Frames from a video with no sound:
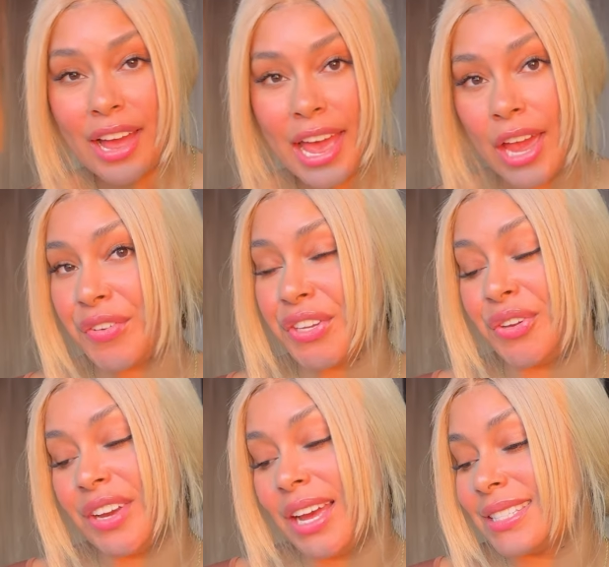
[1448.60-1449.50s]
I have for you
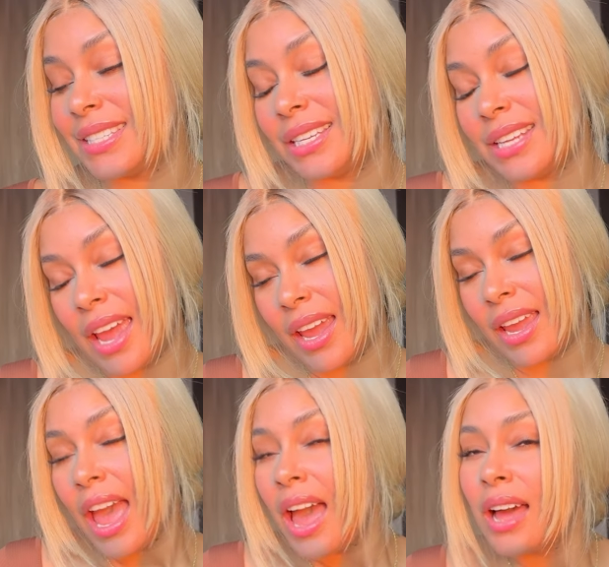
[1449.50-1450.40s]
guys today.
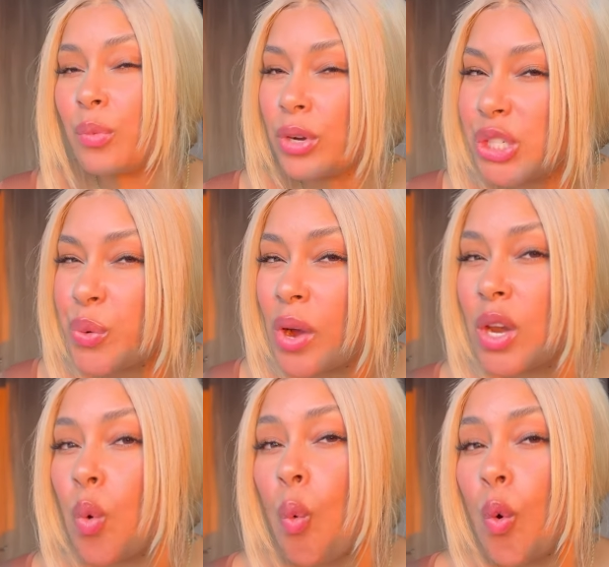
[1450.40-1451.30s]
Which
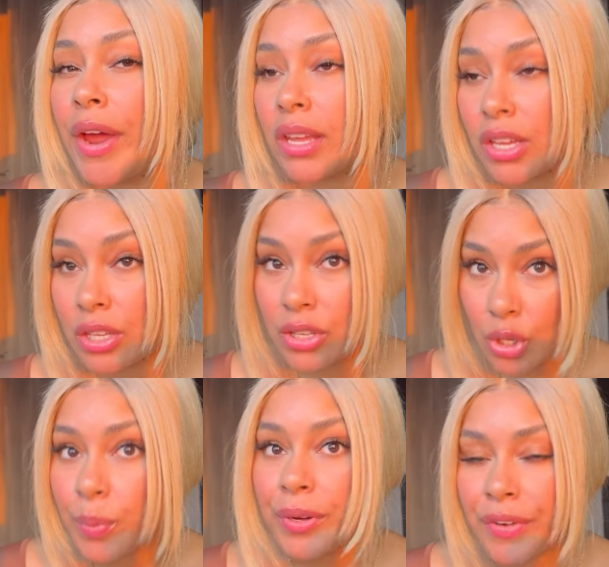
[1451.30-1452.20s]
one would
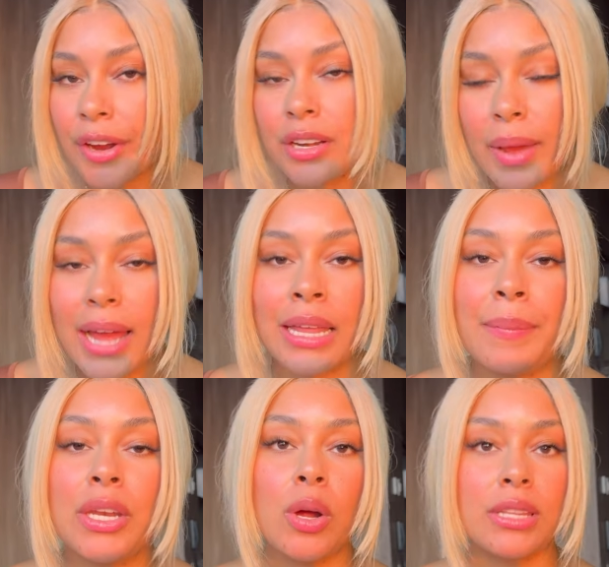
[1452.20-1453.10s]
you prefer to buy? Let
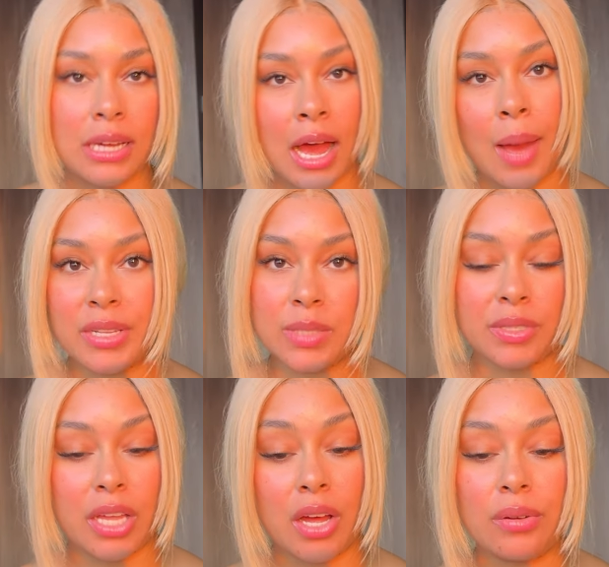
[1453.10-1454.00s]
me know in the comments
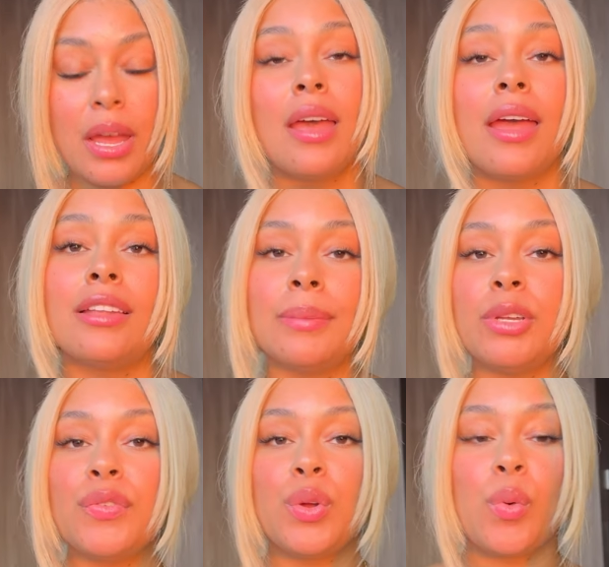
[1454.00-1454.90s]
below. And let me
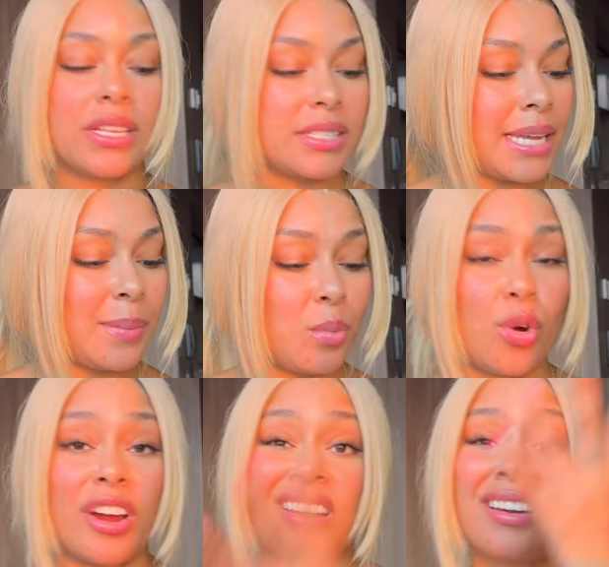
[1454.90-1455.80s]
know if you wanna see
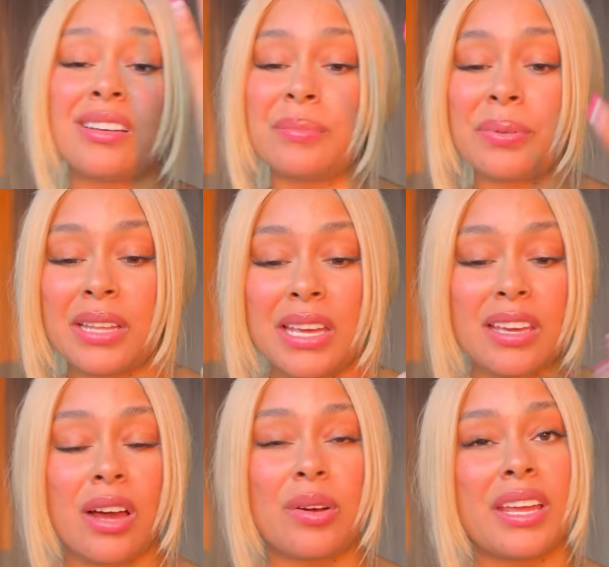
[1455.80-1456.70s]
more complete,
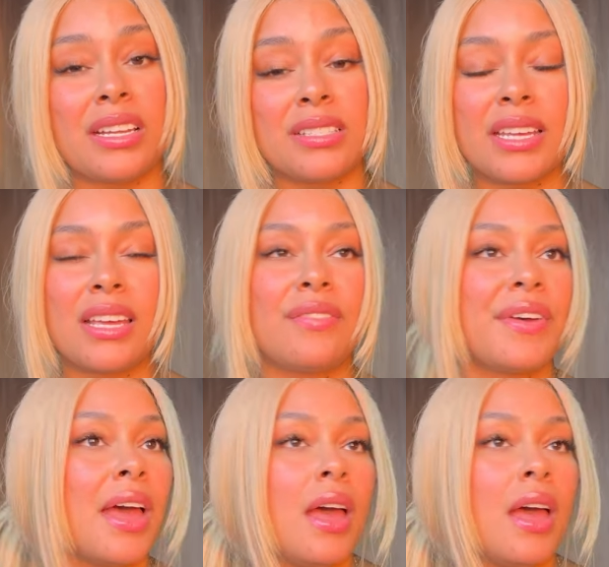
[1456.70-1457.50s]
cohesive